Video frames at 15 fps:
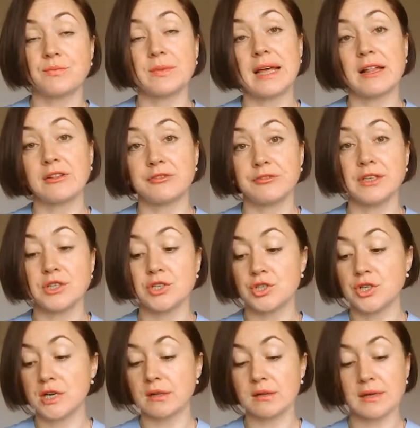Delphine
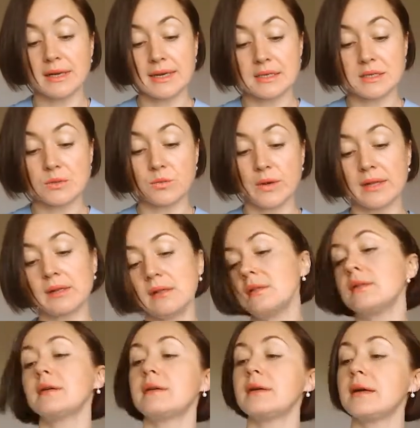Jelk as well
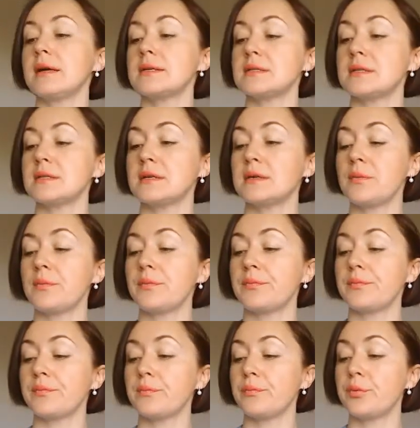as the
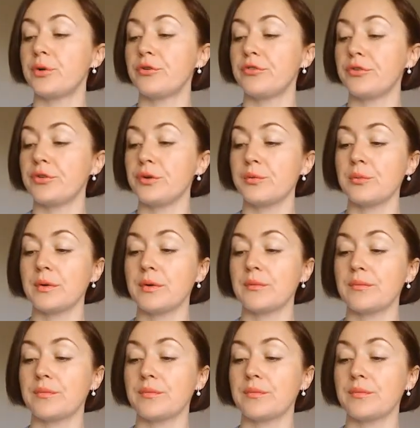perfume